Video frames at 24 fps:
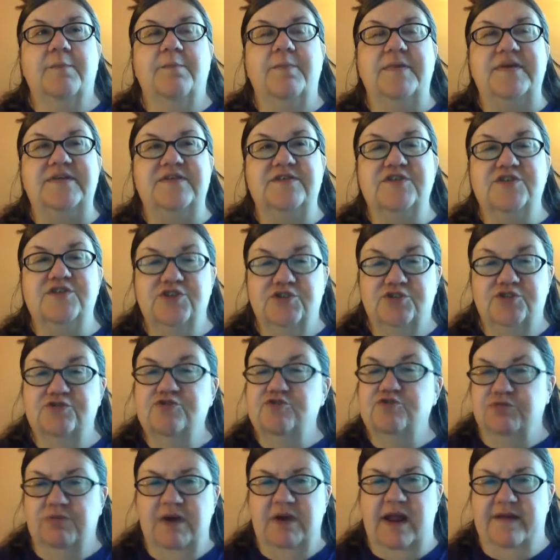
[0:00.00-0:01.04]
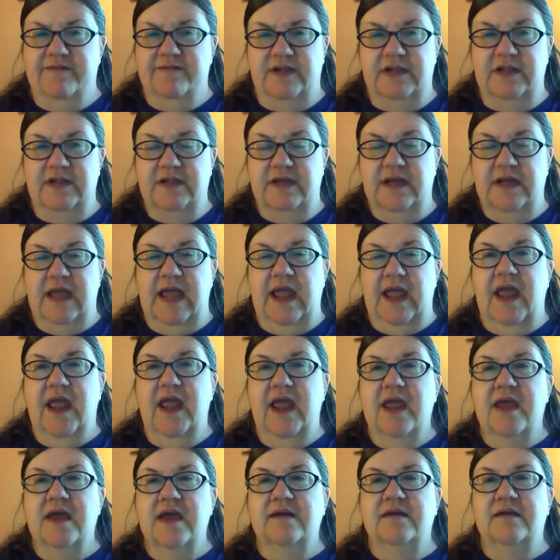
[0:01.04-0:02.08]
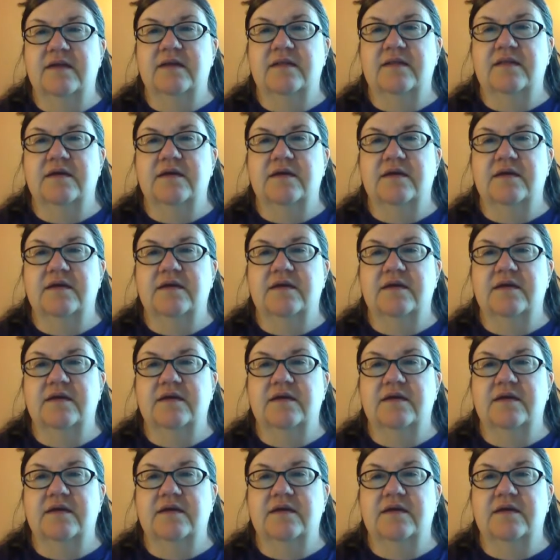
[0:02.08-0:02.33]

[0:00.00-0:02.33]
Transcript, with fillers: business travel, and